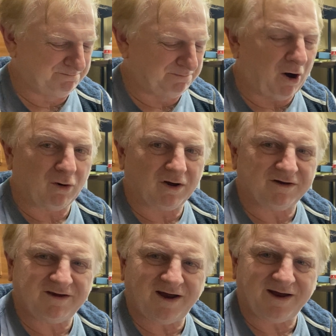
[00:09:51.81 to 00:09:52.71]
bog, I
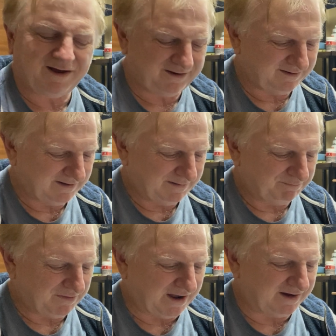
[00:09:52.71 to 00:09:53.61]
tell you,
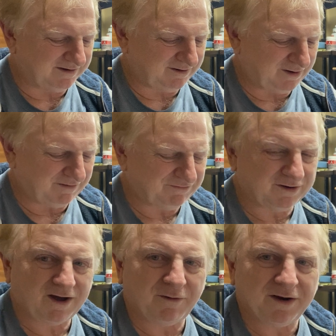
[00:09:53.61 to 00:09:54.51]
and you have to
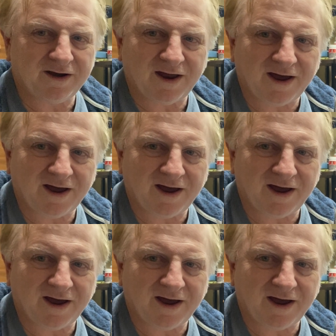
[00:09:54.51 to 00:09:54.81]
go and